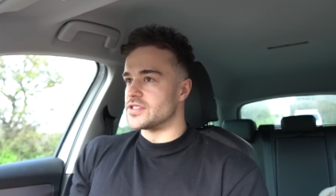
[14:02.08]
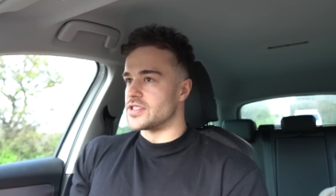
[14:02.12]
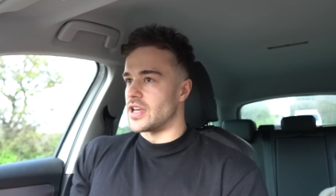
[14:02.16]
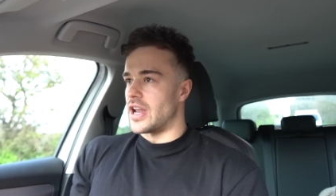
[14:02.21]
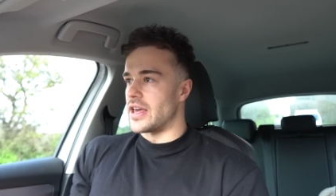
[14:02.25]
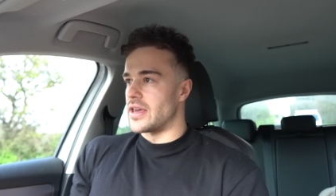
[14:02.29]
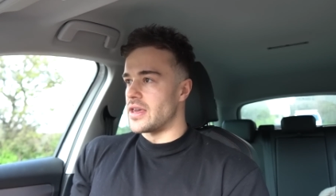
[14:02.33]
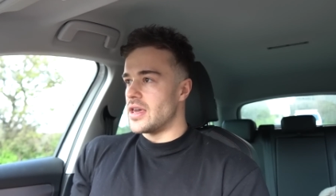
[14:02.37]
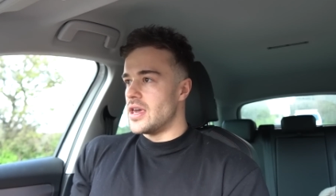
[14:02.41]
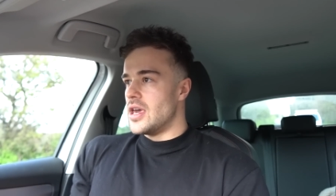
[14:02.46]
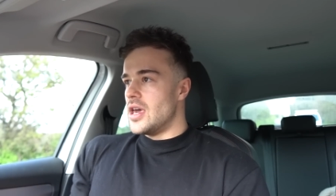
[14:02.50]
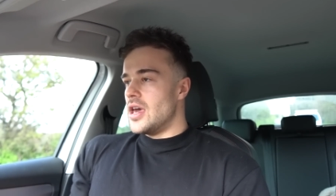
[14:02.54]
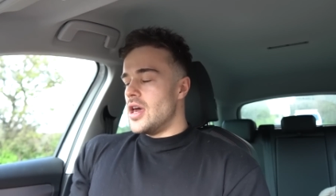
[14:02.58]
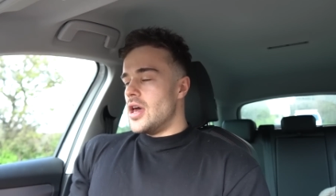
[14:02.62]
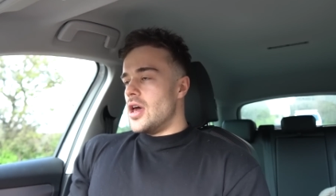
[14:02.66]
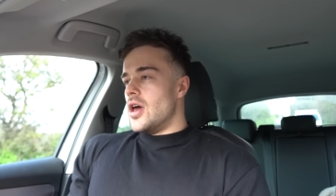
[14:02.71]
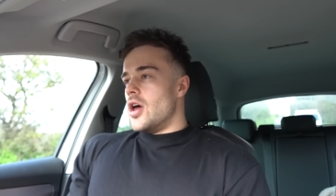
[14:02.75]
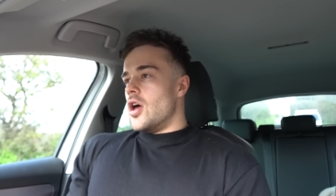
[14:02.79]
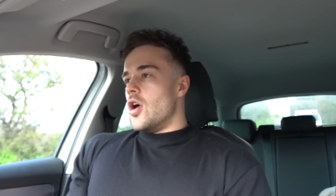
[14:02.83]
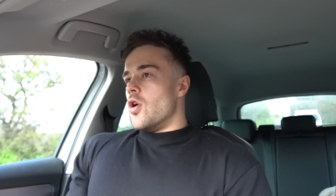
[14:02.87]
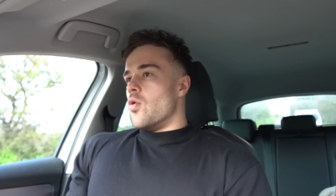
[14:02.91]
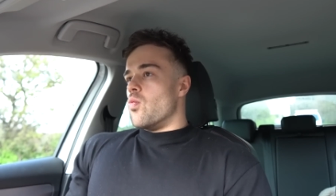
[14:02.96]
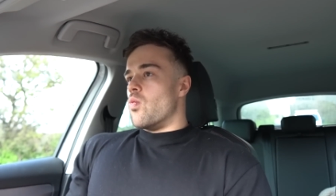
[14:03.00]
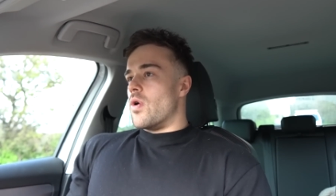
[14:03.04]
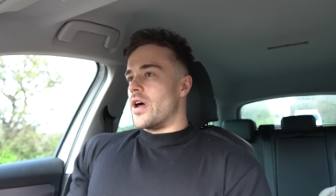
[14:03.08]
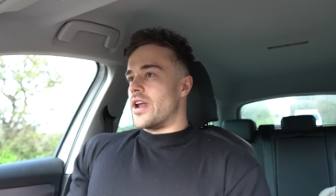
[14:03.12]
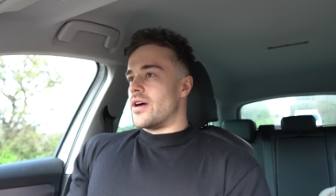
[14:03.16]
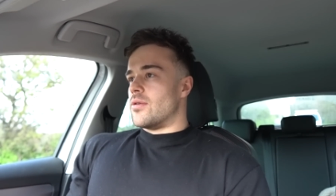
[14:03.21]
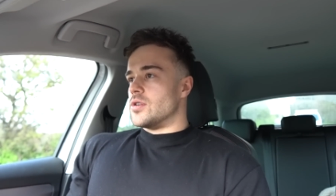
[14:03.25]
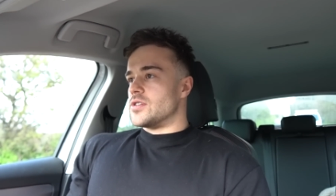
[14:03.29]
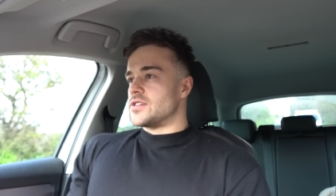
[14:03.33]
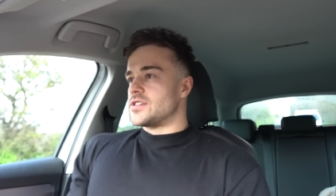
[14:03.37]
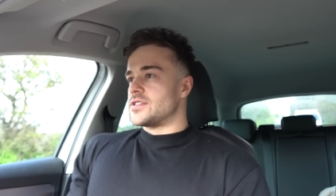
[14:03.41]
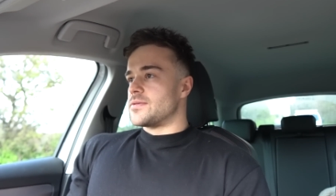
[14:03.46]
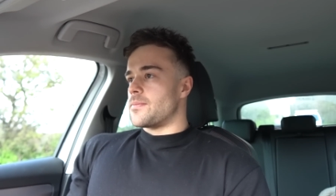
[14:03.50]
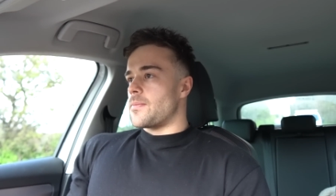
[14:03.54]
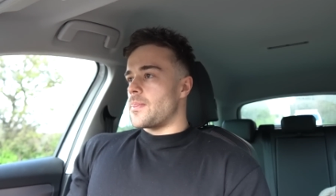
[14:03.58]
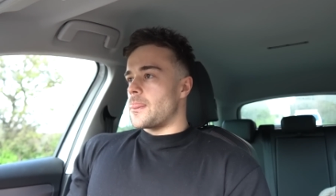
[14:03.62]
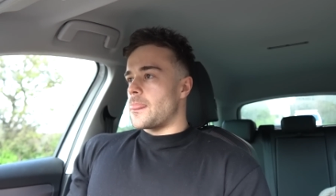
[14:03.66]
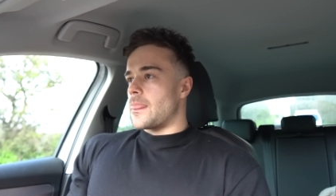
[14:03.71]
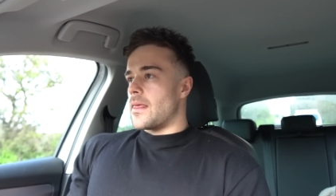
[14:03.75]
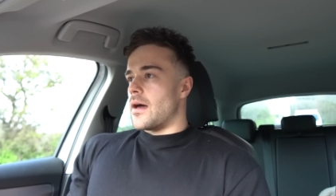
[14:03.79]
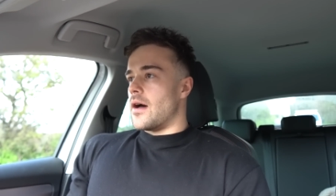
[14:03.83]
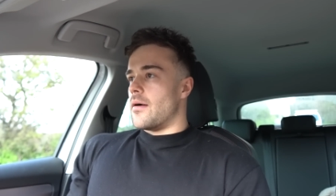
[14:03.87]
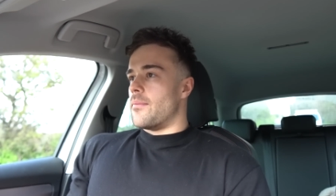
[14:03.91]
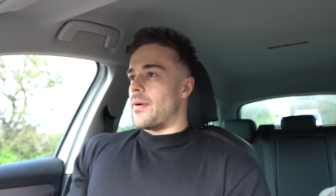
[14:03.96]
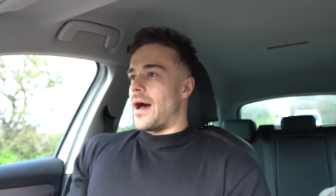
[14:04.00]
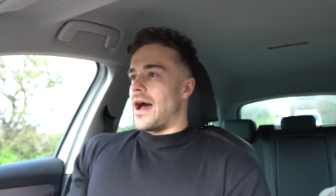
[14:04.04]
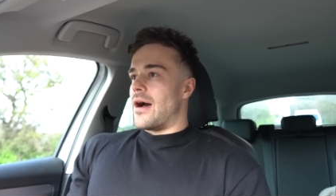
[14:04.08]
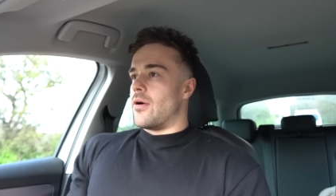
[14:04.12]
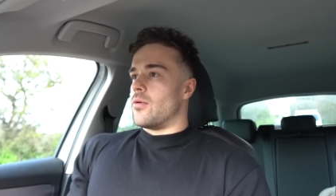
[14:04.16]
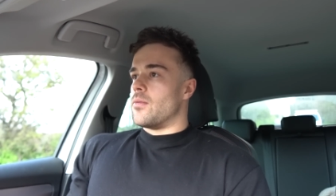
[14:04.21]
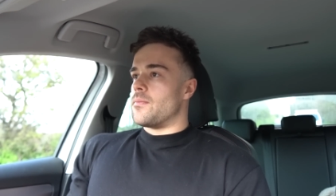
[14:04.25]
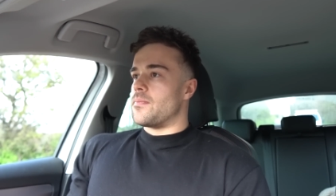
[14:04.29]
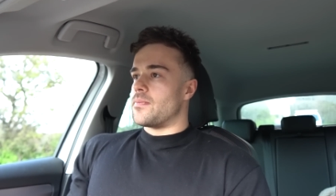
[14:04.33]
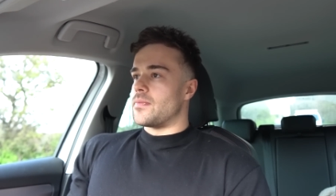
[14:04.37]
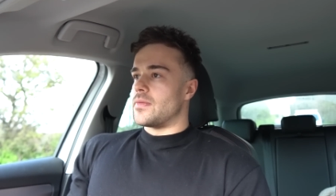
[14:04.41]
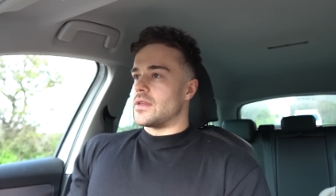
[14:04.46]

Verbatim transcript: so like when i was about